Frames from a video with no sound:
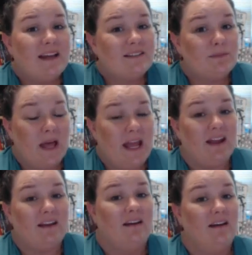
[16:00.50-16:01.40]

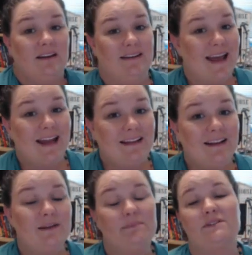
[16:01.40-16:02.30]
explain
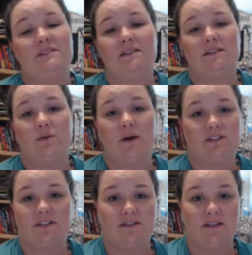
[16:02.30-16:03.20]
99% of the
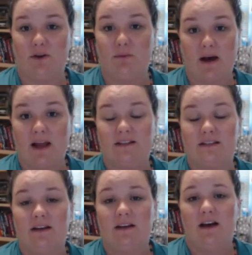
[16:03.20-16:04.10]
questions that you might
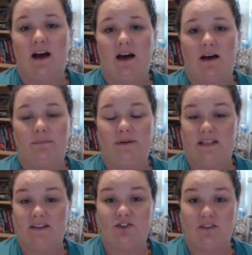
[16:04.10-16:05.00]

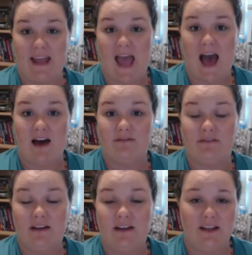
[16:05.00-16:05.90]
potentially have
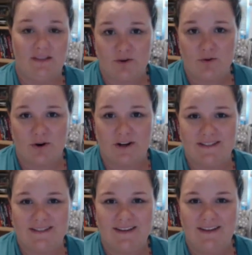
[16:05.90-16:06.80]
in the
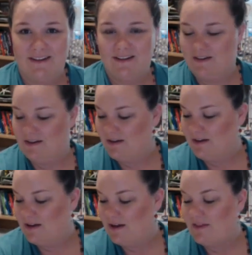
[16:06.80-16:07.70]
course.
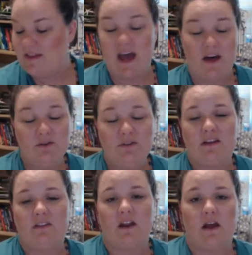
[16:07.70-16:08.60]
The other
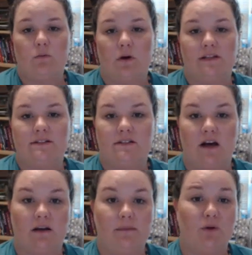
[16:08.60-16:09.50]
thing that I wanted to
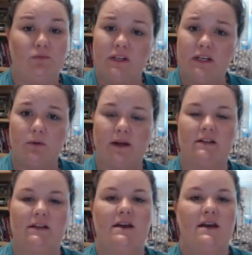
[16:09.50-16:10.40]
talk about really
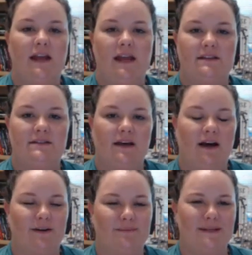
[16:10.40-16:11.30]
quickly is
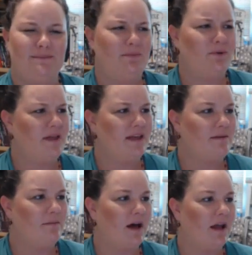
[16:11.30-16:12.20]
some people think
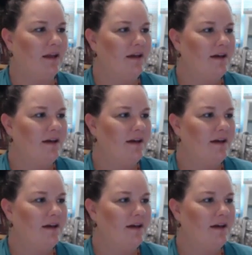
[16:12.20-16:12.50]
that my